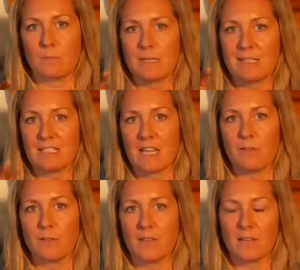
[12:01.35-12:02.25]
be
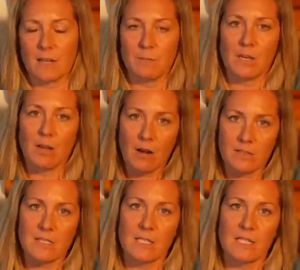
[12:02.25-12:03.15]
safe, that they can be
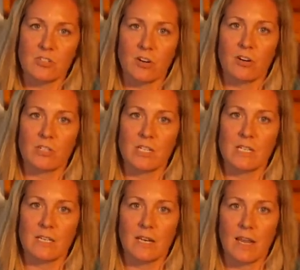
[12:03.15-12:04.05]
constantly
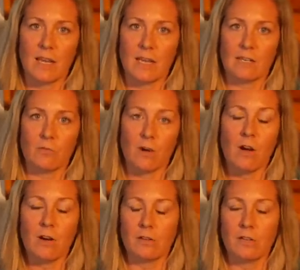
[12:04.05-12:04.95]
charging and on,